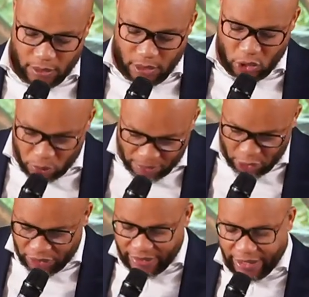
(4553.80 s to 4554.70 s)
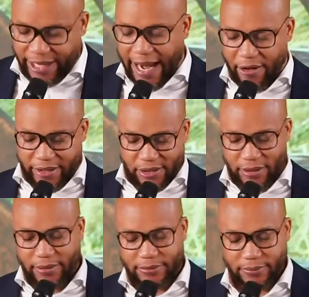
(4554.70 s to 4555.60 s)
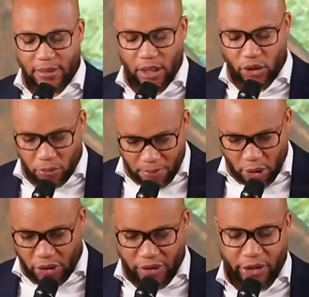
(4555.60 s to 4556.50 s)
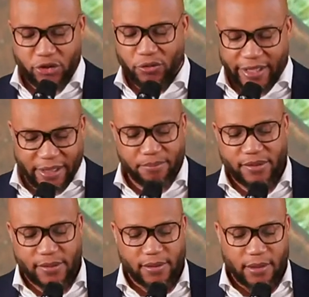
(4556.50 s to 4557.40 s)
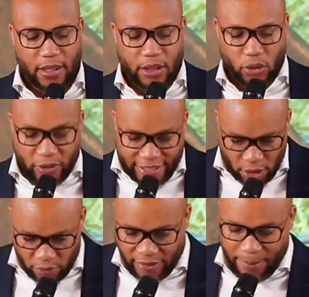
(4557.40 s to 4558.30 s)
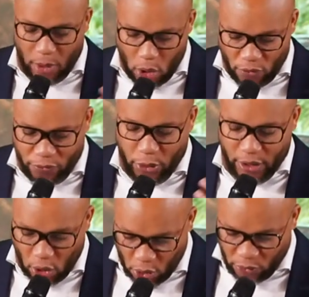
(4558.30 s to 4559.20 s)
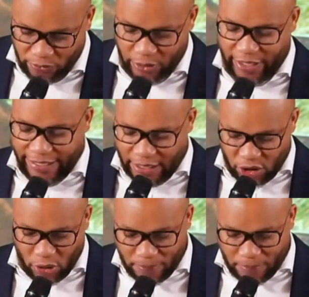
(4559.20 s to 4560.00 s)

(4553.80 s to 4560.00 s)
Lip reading: You murder their character. You murder their dreams. You kill them over and over in your